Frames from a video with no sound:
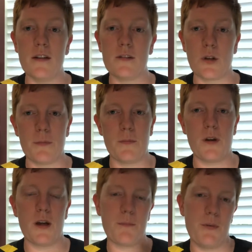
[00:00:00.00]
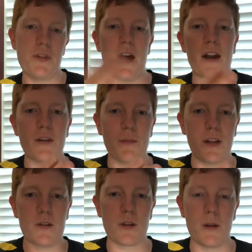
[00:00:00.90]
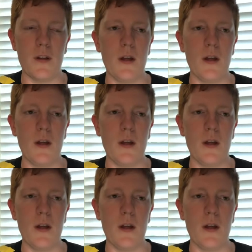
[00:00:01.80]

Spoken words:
So I put that at the beginning. So I say,